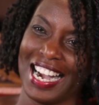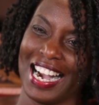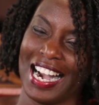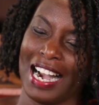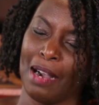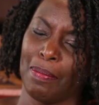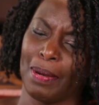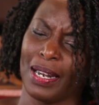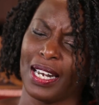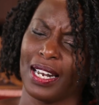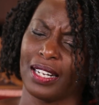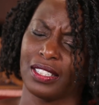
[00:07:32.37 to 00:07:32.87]

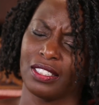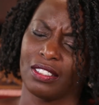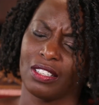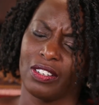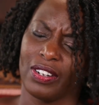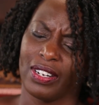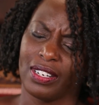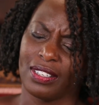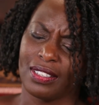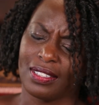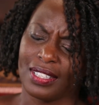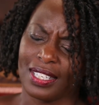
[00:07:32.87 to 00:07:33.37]
But that's
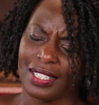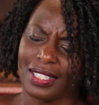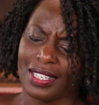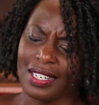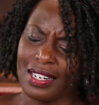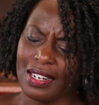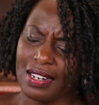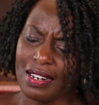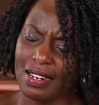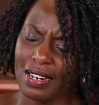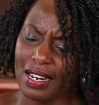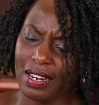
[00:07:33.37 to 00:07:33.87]
in this
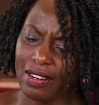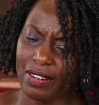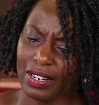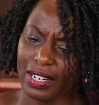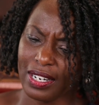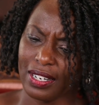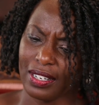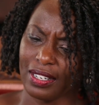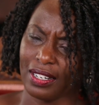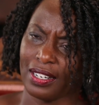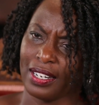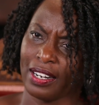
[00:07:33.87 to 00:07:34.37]

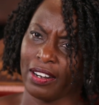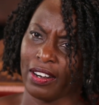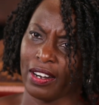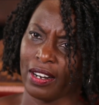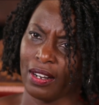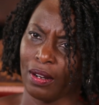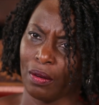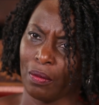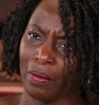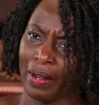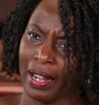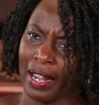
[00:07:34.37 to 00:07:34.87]
lyrical
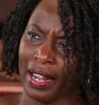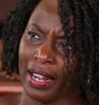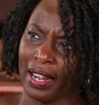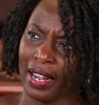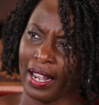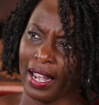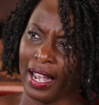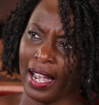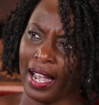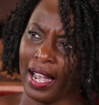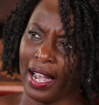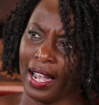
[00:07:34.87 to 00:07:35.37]
way.
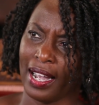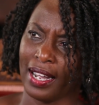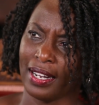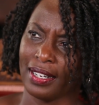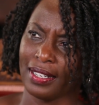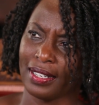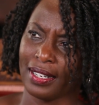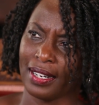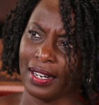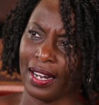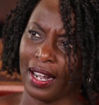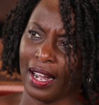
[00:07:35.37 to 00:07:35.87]

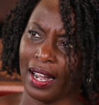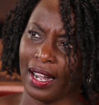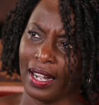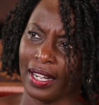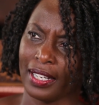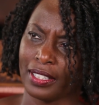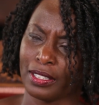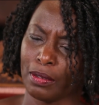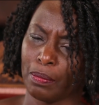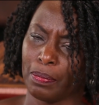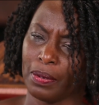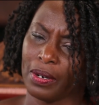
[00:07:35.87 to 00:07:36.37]
And
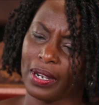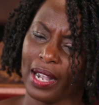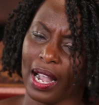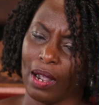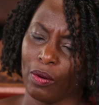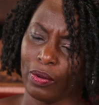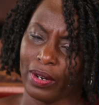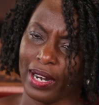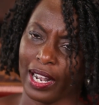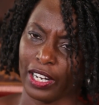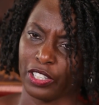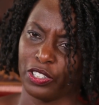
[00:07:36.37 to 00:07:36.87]
it's a book I
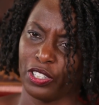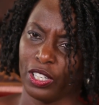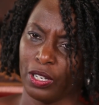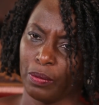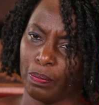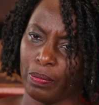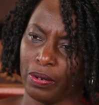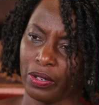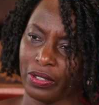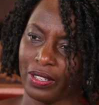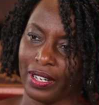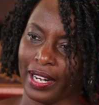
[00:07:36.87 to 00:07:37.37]
would actually
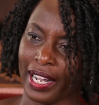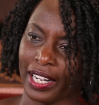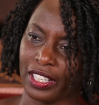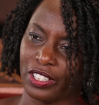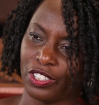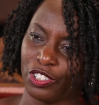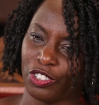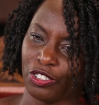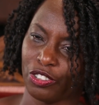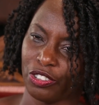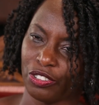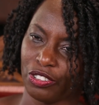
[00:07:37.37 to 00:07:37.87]
put
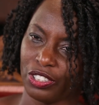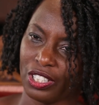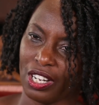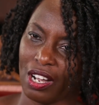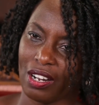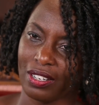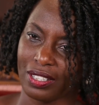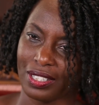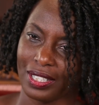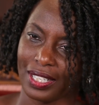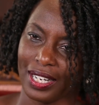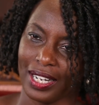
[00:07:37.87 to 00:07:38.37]
next to
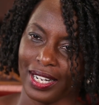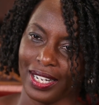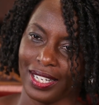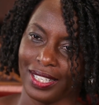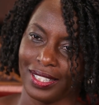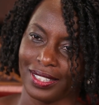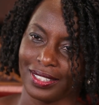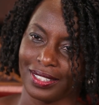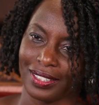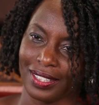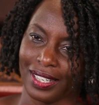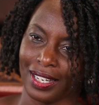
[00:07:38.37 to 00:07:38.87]

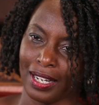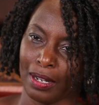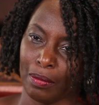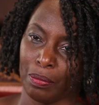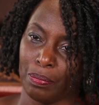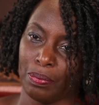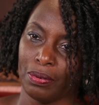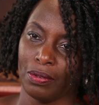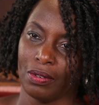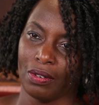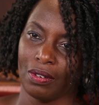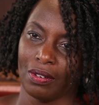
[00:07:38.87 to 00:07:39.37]
Dante's
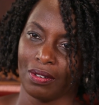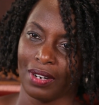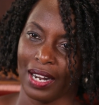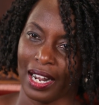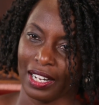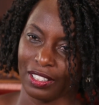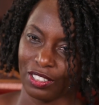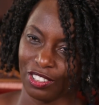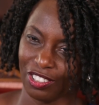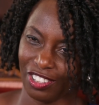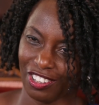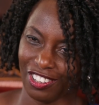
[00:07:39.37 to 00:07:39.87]

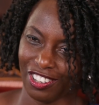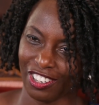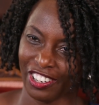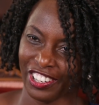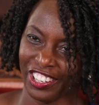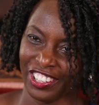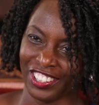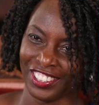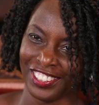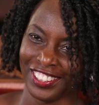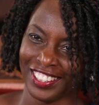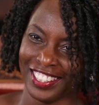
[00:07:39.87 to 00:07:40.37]

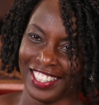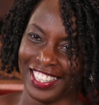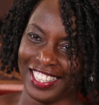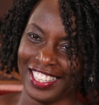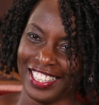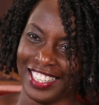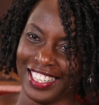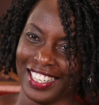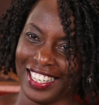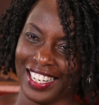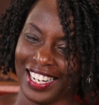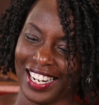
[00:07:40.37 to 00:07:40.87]
Purgatorio,
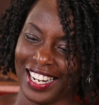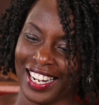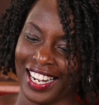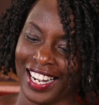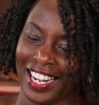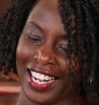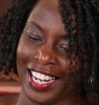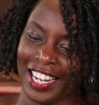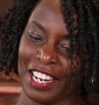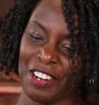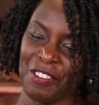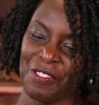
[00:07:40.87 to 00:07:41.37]

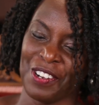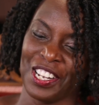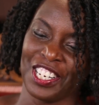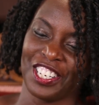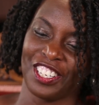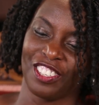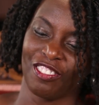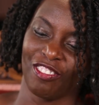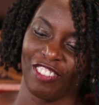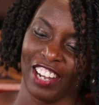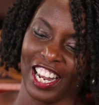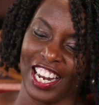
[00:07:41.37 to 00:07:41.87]
in
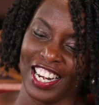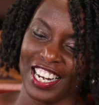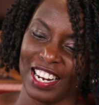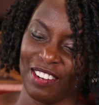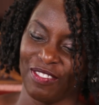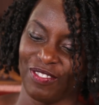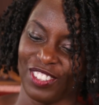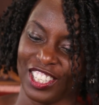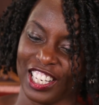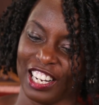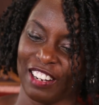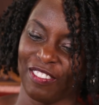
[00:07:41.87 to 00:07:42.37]
which Sven
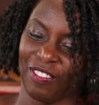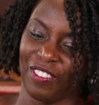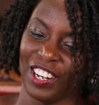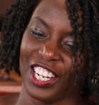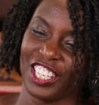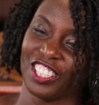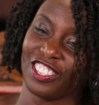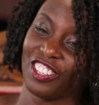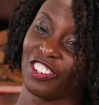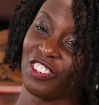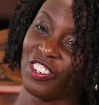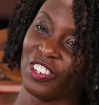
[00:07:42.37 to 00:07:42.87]
himself
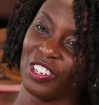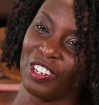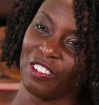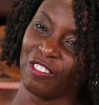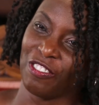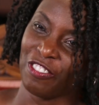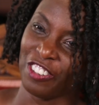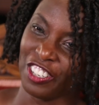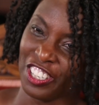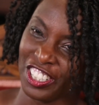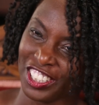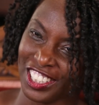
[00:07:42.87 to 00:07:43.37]
plays the role
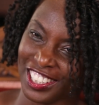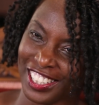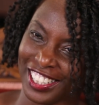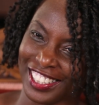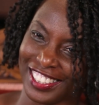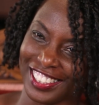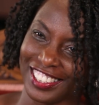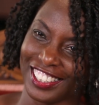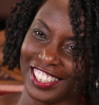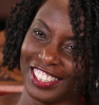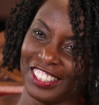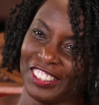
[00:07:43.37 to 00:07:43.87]
of Virgil.
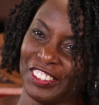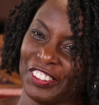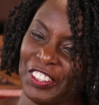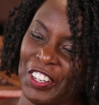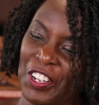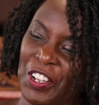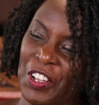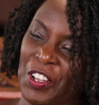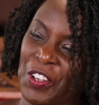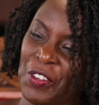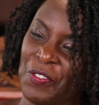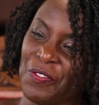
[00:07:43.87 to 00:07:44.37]
So
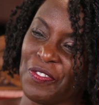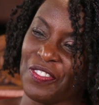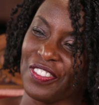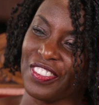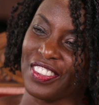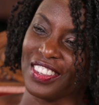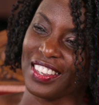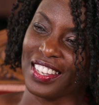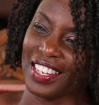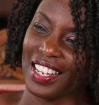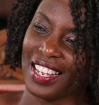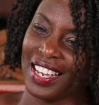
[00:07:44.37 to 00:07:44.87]

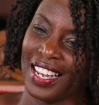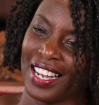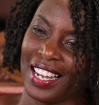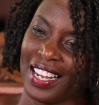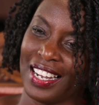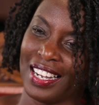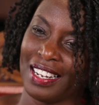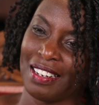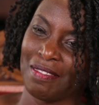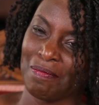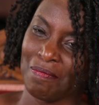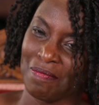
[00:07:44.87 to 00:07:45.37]

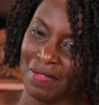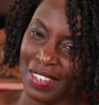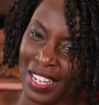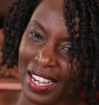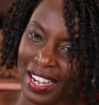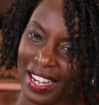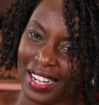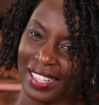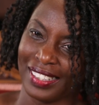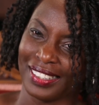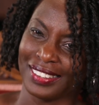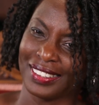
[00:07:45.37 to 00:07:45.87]

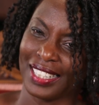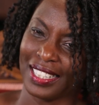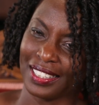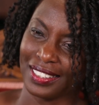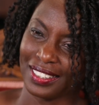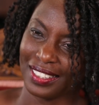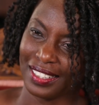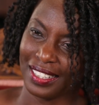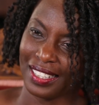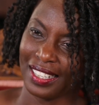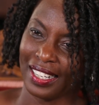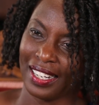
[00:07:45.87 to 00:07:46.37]

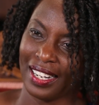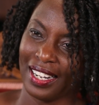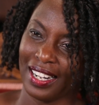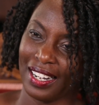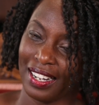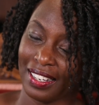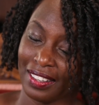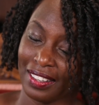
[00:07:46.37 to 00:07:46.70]
it's a